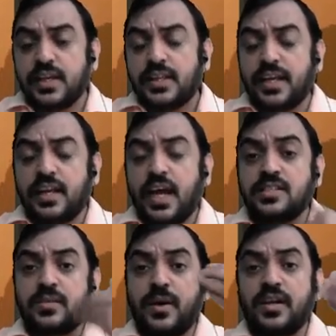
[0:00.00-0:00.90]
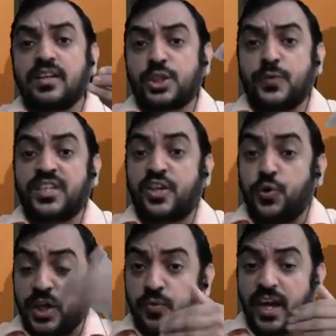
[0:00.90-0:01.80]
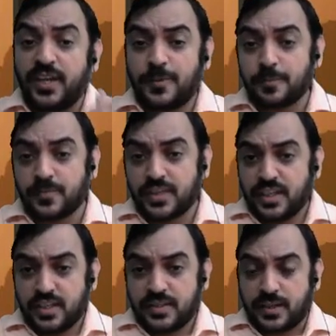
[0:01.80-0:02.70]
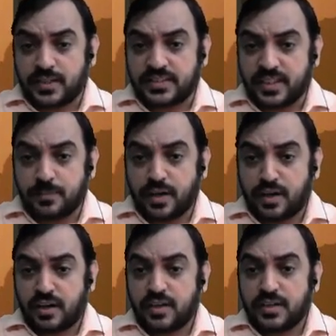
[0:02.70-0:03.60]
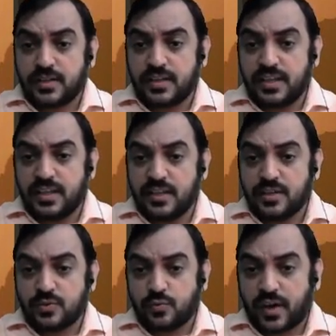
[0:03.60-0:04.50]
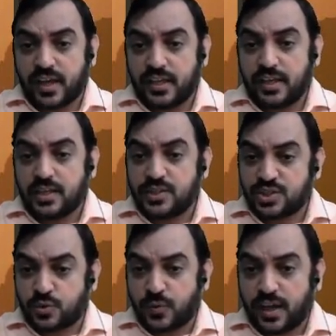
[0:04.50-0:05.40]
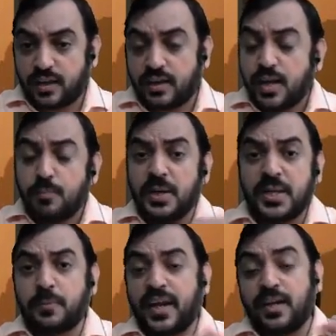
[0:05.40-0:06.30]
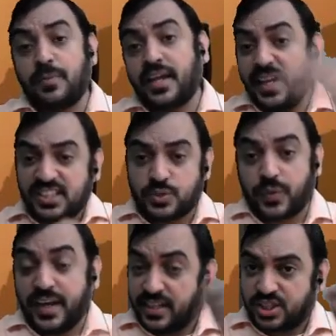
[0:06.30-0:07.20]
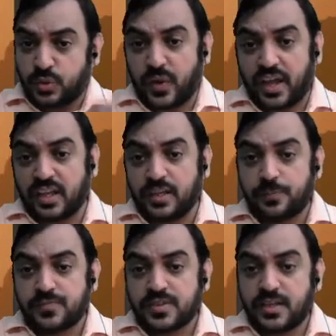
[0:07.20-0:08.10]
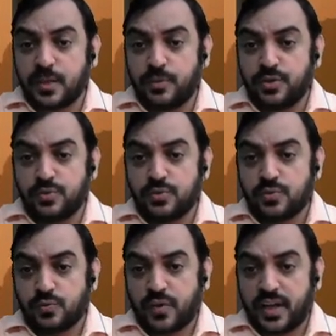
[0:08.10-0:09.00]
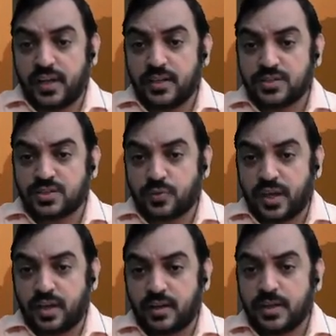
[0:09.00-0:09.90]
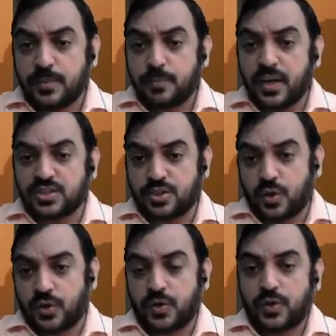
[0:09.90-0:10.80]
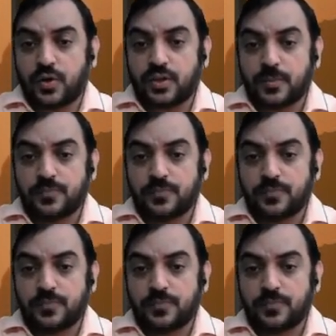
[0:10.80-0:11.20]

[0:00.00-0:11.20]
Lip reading: Then unsystematic risk of security Y, that is sigma EY square multiplied by its weight square WY square plus dot dot dot.